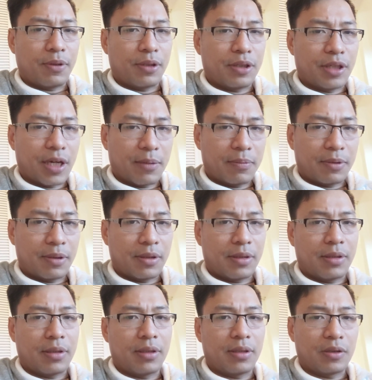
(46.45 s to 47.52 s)
by
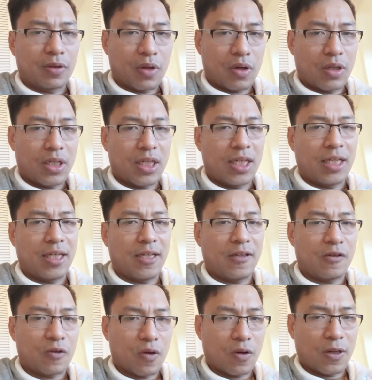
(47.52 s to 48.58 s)
chapter,
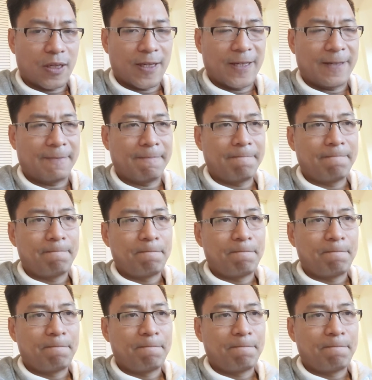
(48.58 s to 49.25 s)
talking.